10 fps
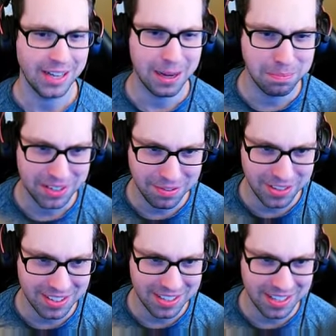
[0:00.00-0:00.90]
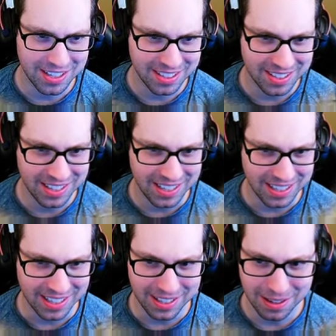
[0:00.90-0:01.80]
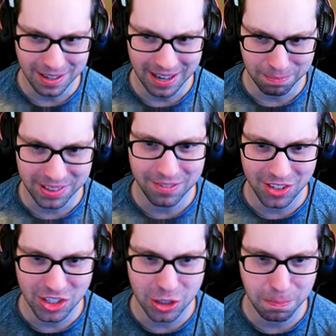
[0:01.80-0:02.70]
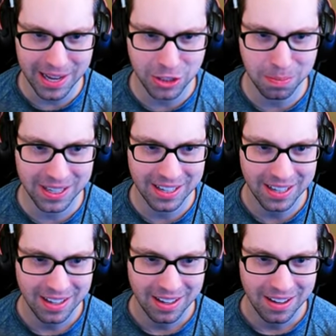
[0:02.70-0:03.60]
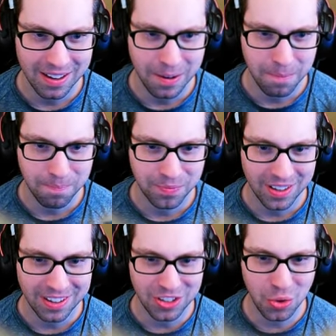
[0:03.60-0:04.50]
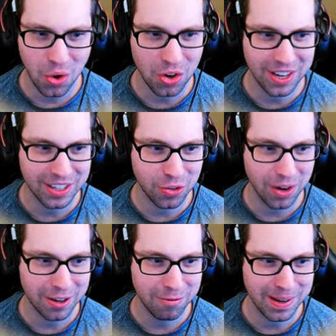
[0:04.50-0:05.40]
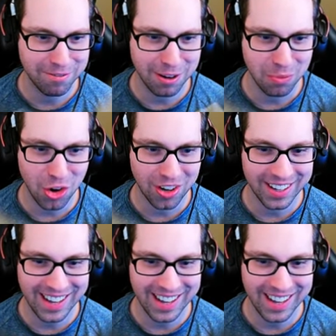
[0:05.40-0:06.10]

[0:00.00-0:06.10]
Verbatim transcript: I believe this is the, I believe this is Bespin. You all can correct me if I'm wrong on